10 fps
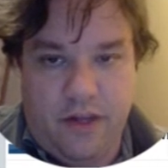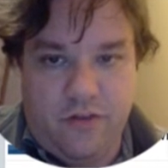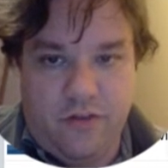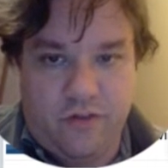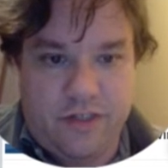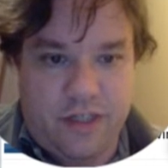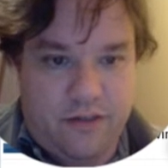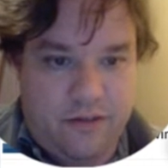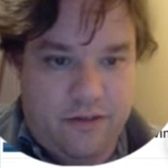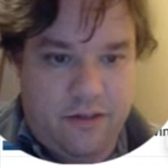So there
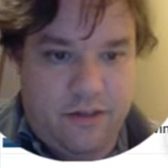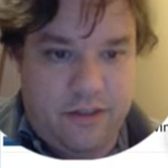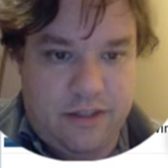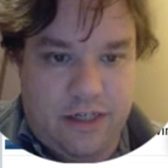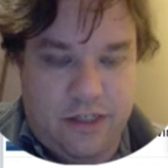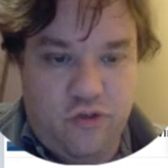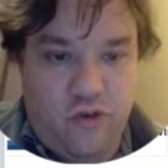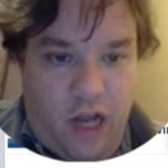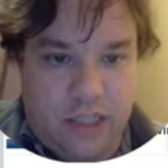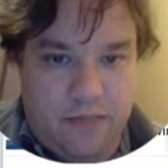are two
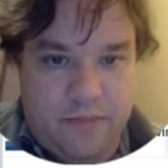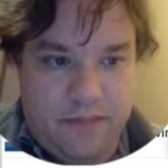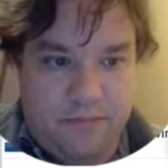concepts